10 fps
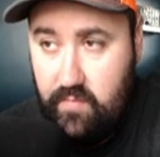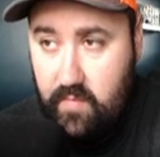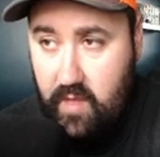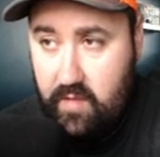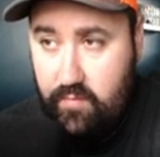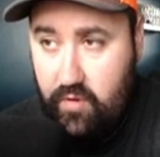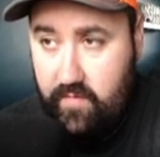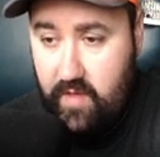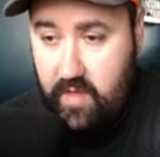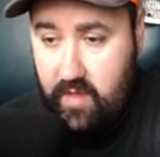It's
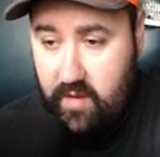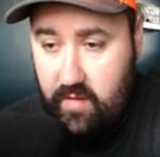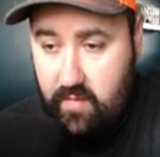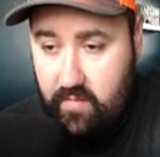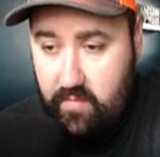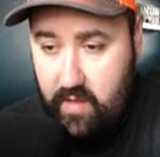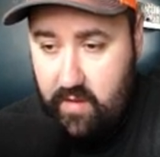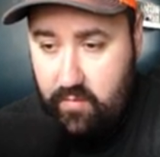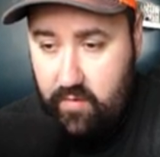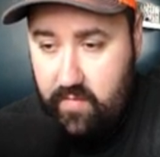moving, is
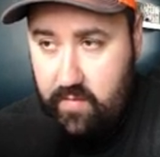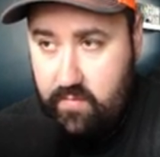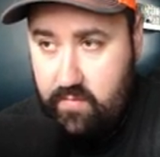it moving?